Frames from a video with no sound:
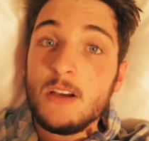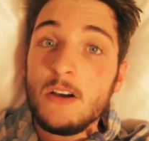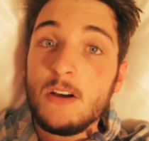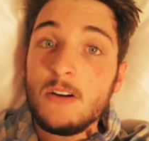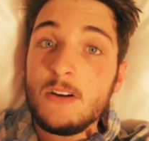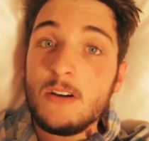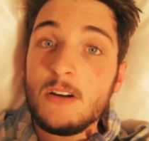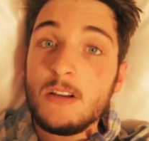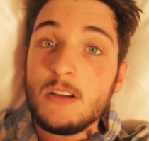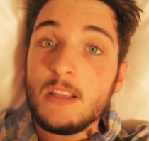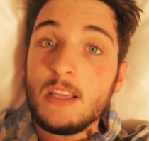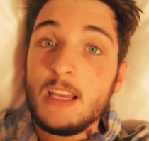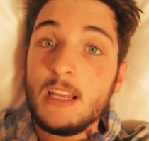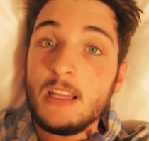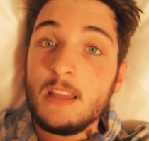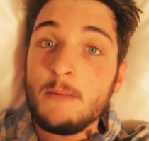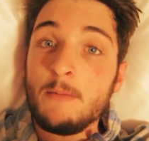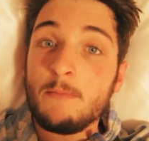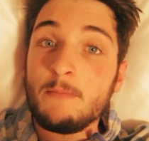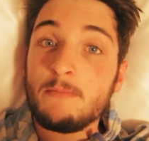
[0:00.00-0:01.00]
on
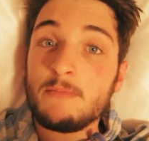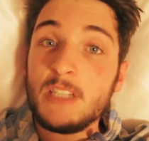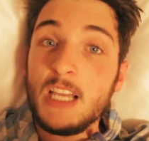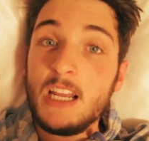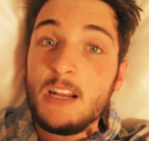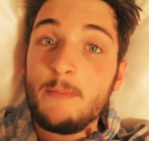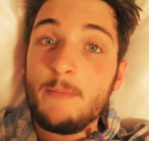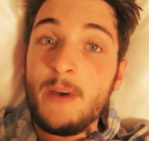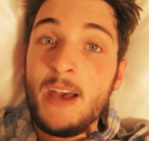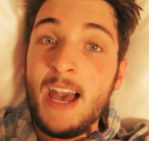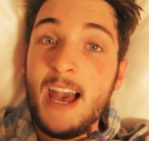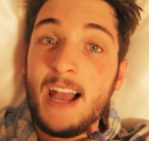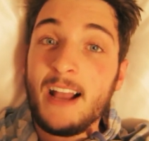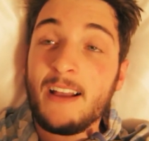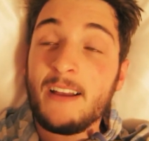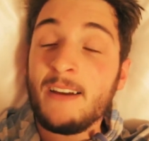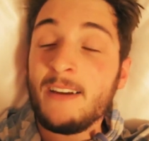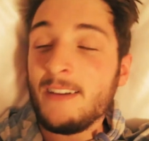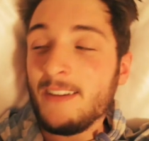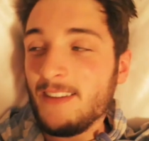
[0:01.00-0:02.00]
getting the data back.
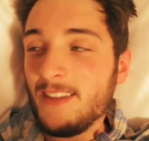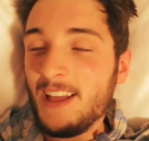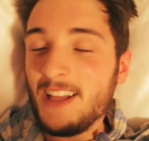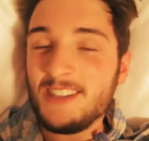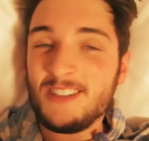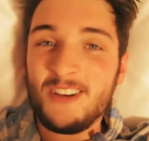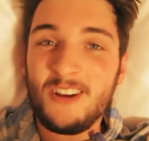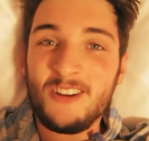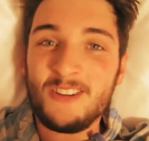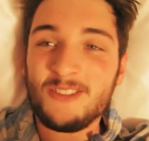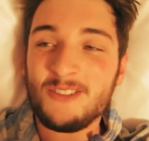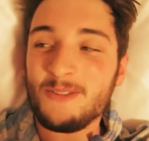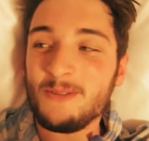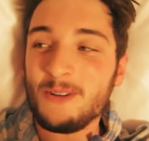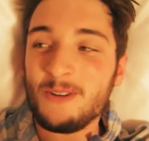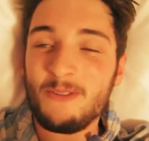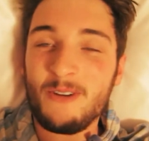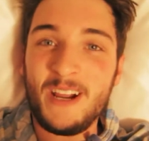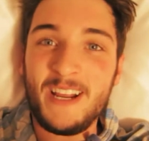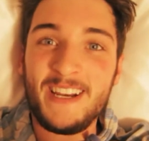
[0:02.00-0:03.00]
That's also
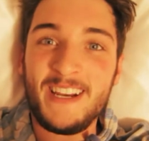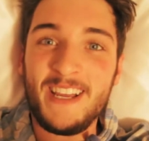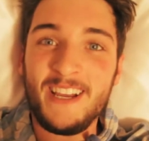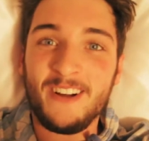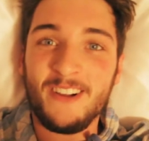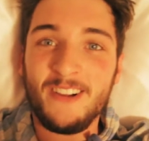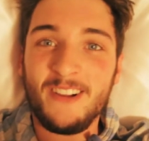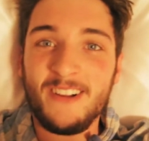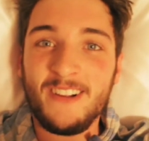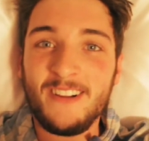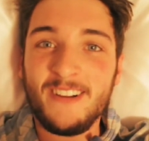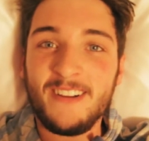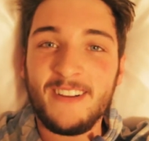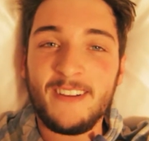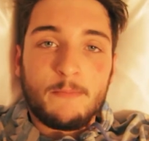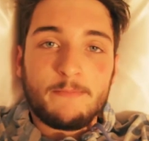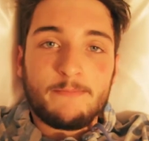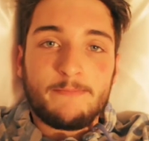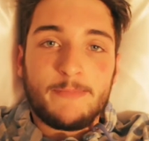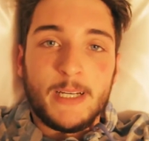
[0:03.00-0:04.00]
a great deal.
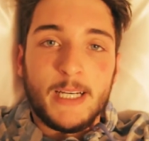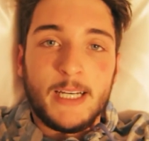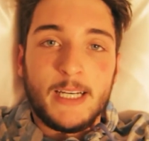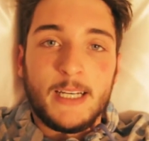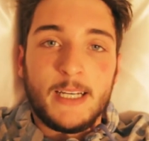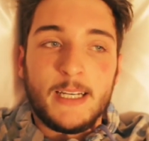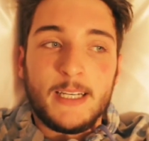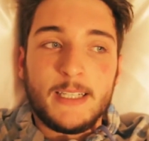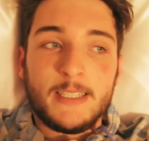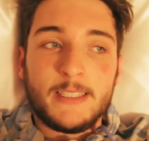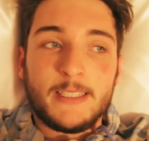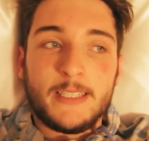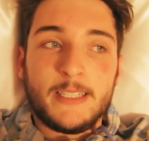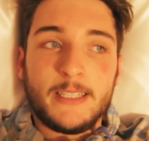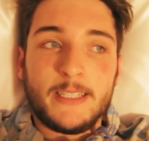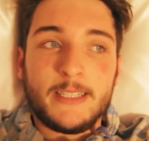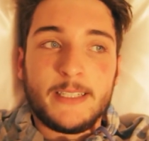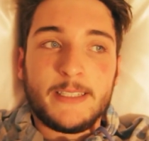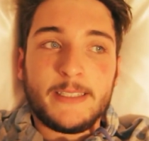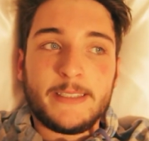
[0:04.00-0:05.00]
But,
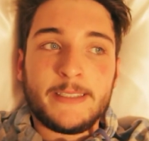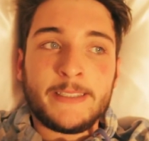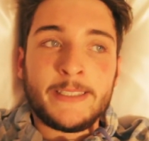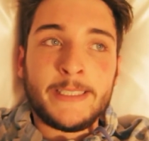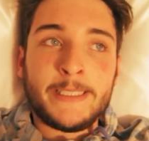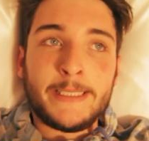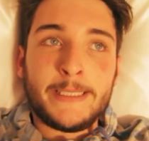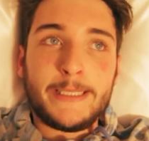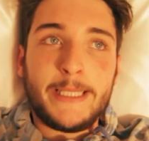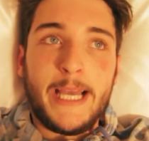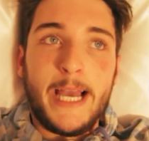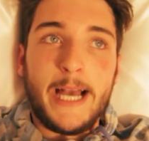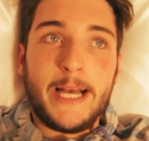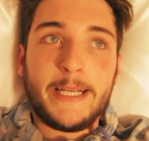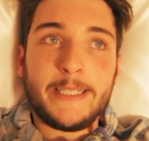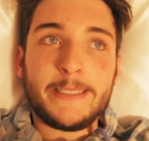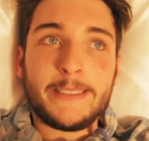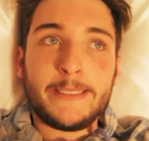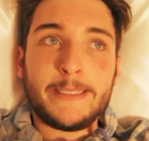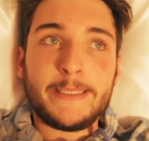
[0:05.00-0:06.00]
yeah.
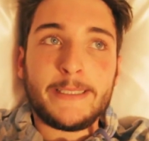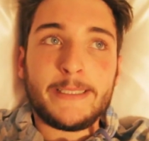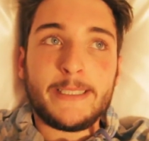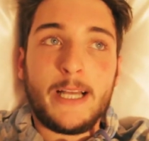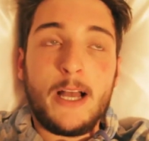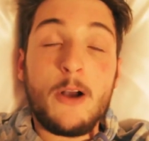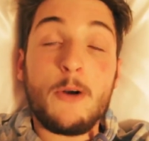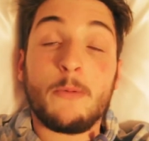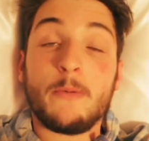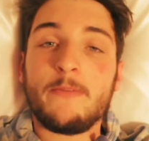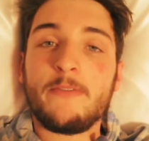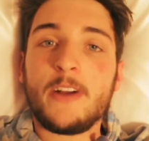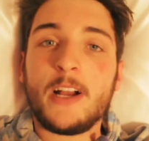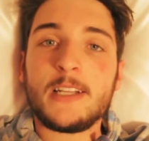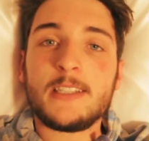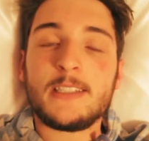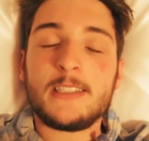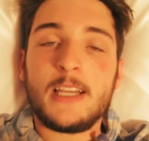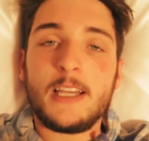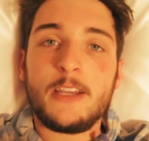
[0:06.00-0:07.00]
Oh, forgot
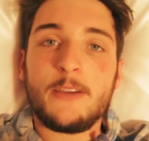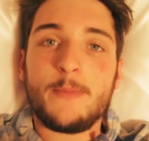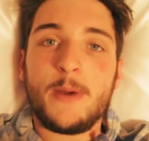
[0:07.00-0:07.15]
to tell you